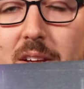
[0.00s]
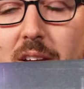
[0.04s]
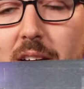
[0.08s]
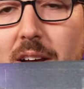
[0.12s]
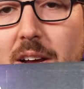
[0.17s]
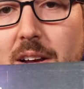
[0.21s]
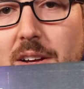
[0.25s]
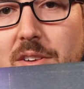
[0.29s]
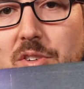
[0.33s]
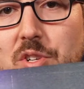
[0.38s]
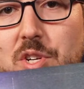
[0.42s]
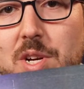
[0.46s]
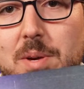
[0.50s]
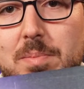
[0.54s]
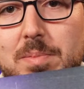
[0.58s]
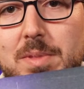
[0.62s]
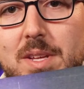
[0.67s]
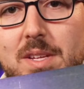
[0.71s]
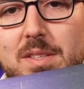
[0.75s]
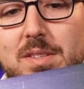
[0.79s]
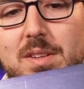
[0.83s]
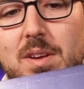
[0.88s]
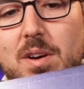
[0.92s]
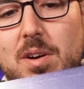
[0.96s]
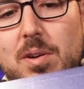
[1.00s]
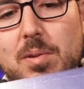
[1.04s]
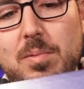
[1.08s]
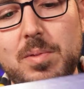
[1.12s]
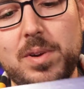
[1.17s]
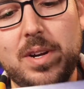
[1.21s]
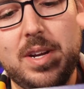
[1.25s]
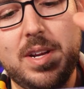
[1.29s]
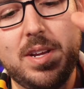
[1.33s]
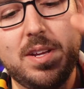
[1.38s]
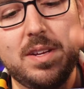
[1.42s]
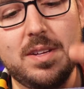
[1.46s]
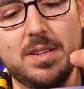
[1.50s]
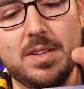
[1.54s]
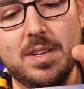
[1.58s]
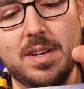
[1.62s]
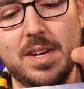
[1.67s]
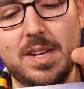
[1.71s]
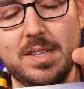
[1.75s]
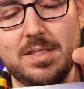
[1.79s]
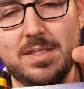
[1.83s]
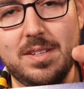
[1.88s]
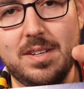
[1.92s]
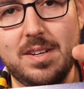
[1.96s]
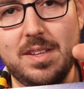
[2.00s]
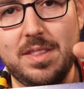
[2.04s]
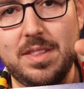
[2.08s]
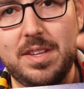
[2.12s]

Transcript: uh, chip that's already connected in